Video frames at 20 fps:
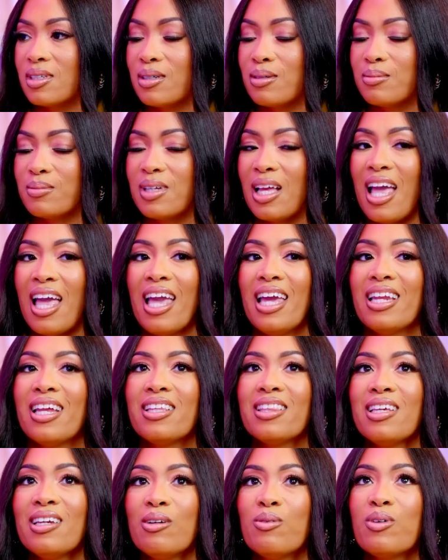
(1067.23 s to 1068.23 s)
Yep. And I
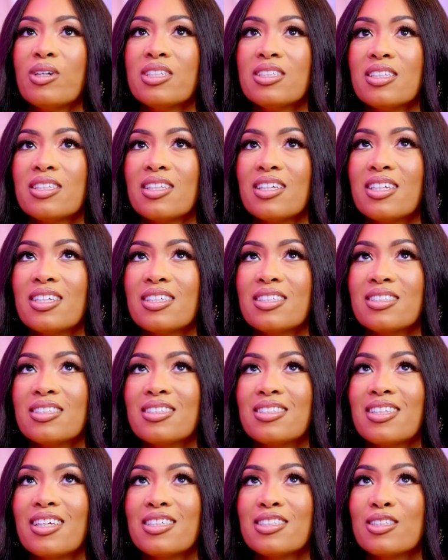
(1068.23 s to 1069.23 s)
think one of the
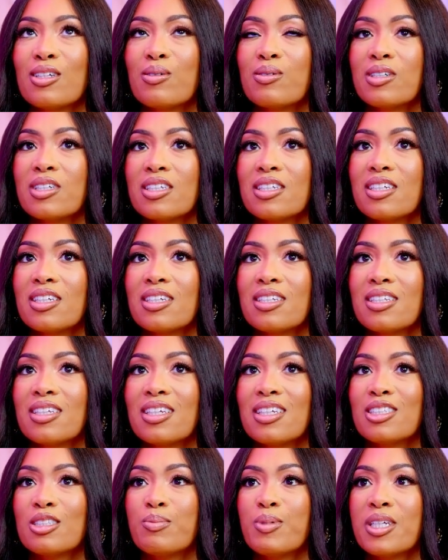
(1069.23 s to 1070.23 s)
things that's so good
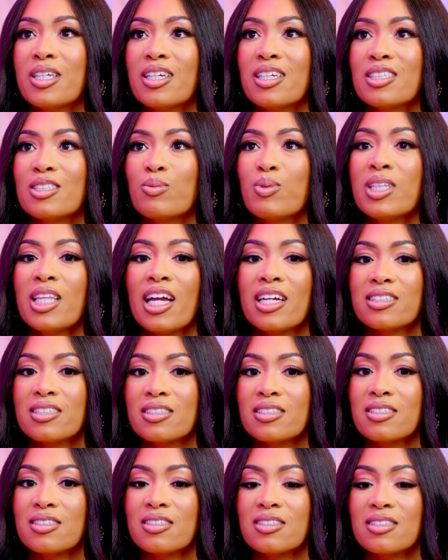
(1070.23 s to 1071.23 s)
is because
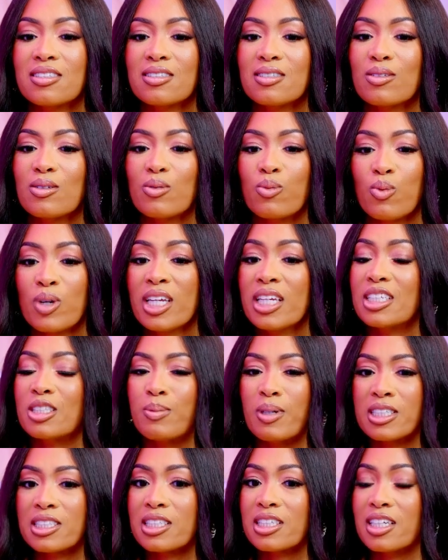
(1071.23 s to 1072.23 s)
we,
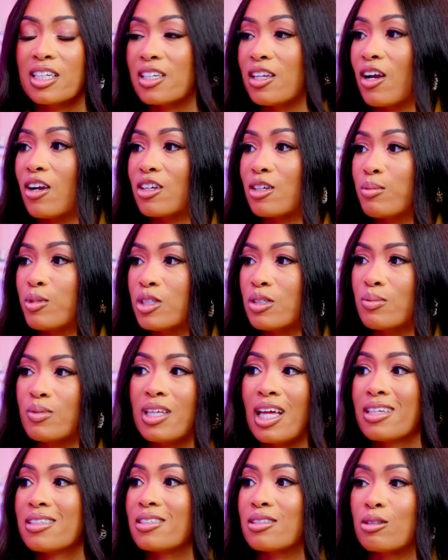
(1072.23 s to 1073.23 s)
especially in our community, we
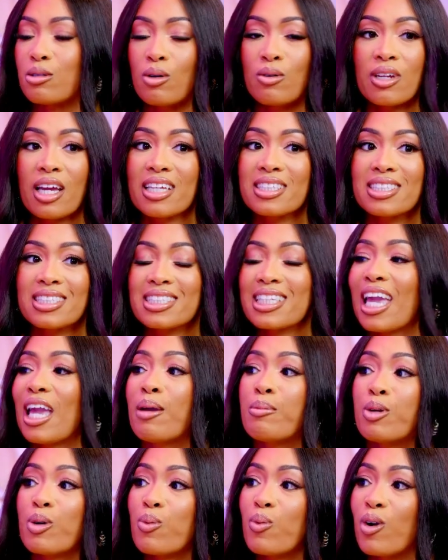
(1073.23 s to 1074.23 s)
like to throw that
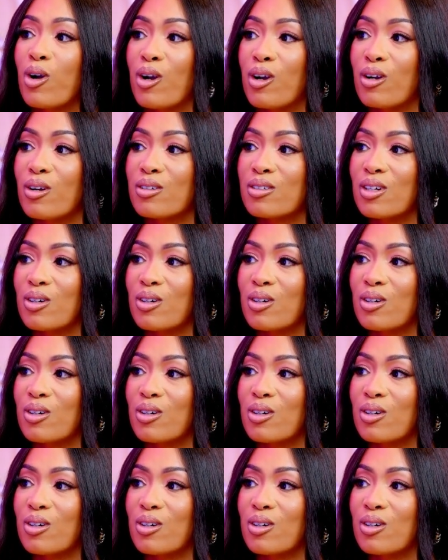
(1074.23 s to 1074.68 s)
scamming word